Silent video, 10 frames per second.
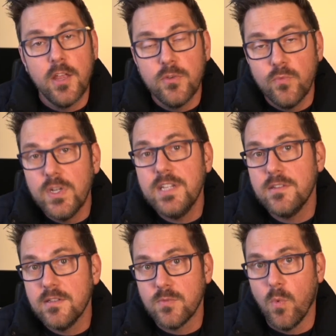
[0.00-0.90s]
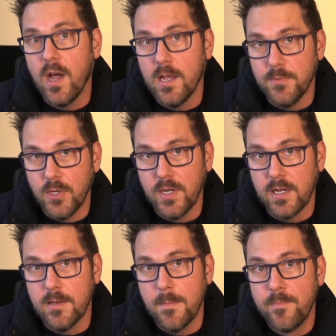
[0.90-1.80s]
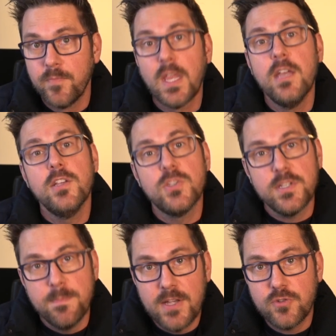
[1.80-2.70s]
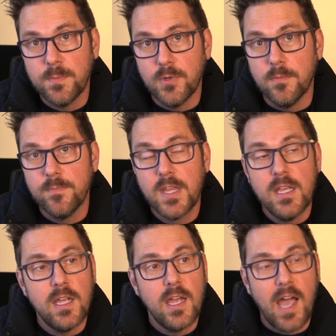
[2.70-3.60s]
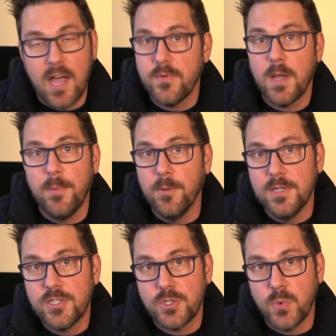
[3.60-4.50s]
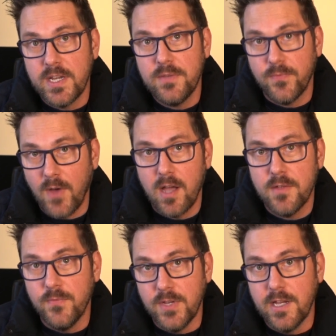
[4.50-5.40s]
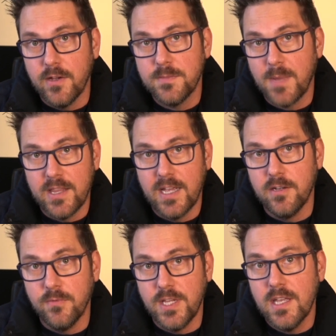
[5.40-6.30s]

and the reasons why I'm doing it. So it's measurable. Have I published 25 videos by the end of the